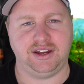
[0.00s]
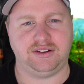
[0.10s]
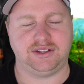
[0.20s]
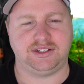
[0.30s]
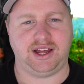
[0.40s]
it
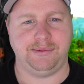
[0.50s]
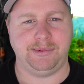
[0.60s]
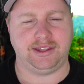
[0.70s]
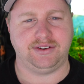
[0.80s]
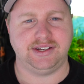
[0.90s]
all the time,
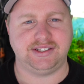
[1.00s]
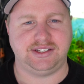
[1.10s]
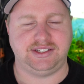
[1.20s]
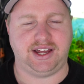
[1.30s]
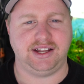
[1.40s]
but there is
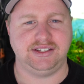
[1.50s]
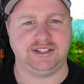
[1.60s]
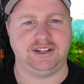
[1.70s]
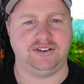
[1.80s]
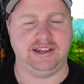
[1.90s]
tons
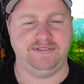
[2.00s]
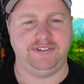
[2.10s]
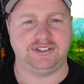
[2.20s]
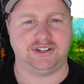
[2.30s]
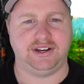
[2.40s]
of little
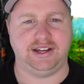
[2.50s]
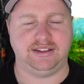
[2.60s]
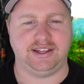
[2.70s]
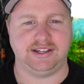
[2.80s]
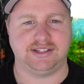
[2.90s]
infusoria
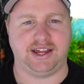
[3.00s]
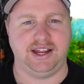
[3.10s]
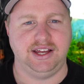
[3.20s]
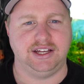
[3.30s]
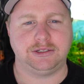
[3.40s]
and things
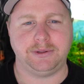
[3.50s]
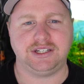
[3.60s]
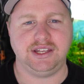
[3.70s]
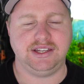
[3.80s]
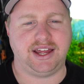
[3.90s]
that,
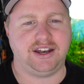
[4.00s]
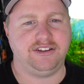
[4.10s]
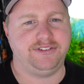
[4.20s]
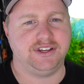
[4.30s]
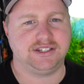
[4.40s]
especially
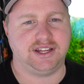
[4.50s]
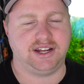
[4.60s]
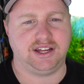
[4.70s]
nano fish, that are